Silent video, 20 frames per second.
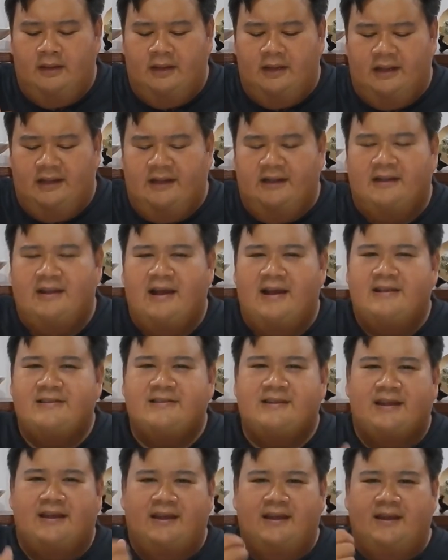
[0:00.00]
And it
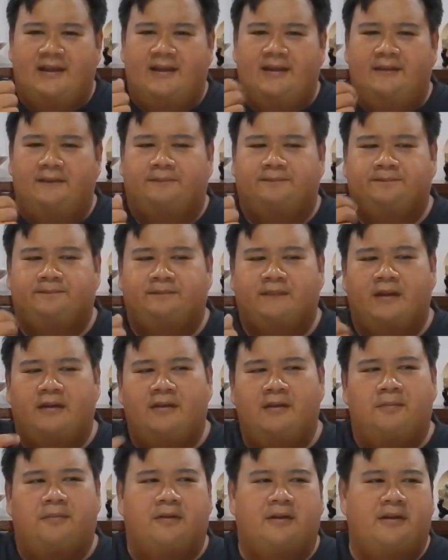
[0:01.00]
has a, how
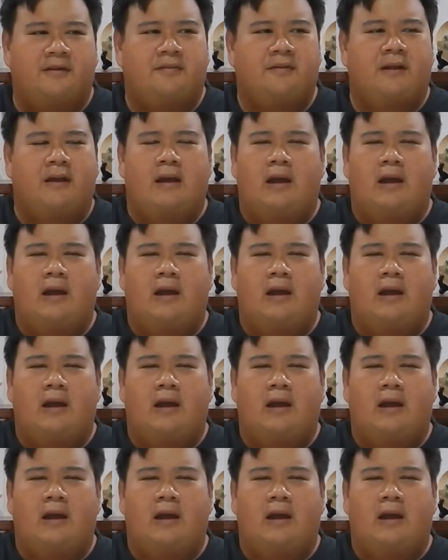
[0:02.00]
do you put it?